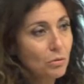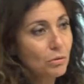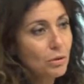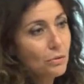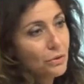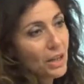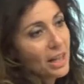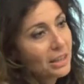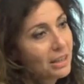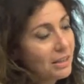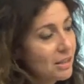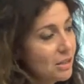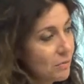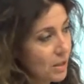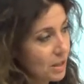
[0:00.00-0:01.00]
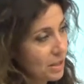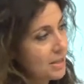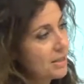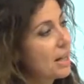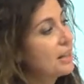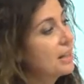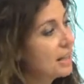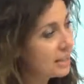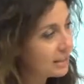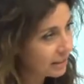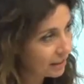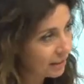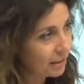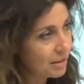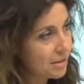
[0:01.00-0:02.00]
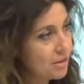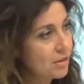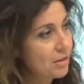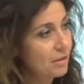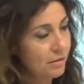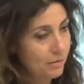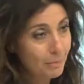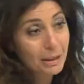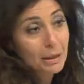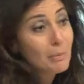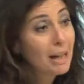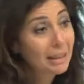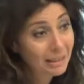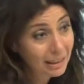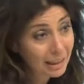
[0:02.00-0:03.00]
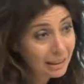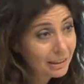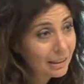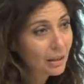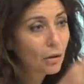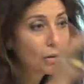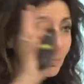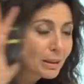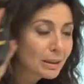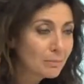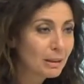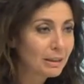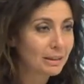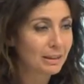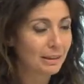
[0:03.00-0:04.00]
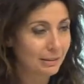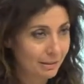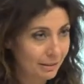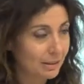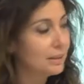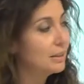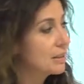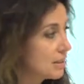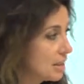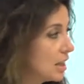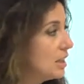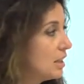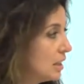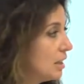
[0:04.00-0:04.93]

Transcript: you define in this way these hierarchies mathematically. They are all mathematical things, yeah.